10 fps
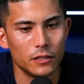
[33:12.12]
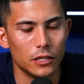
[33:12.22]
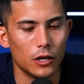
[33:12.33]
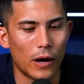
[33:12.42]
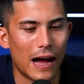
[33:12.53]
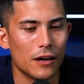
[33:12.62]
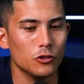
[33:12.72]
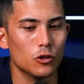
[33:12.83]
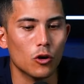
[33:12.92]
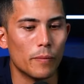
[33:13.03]
you know, how
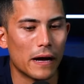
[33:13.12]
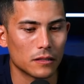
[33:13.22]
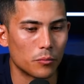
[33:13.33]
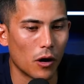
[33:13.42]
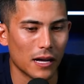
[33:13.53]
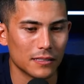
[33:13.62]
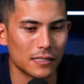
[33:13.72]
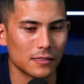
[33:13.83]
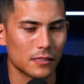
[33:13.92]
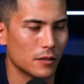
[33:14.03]
you go about the
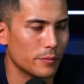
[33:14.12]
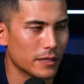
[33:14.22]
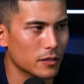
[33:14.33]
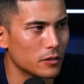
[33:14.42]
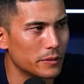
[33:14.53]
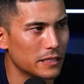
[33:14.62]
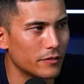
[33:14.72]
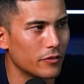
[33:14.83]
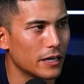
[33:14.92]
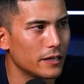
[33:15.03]
process is going to be a little bit
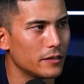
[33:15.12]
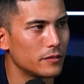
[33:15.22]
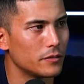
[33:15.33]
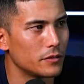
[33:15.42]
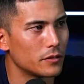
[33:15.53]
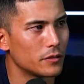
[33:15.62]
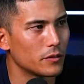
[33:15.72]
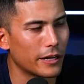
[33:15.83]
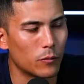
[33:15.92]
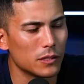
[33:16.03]
different.
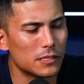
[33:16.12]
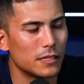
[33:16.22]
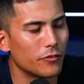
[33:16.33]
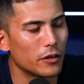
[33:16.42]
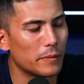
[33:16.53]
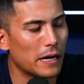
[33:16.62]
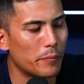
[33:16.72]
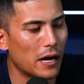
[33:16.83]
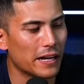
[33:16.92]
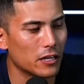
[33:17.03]
Exactly. Like what's different about
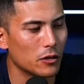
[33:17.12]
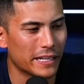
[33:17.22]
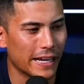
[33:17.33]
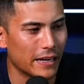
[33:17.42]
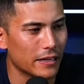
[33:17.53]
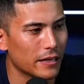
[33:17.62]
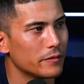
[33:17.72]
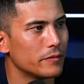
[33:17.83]
buying a home in Canada?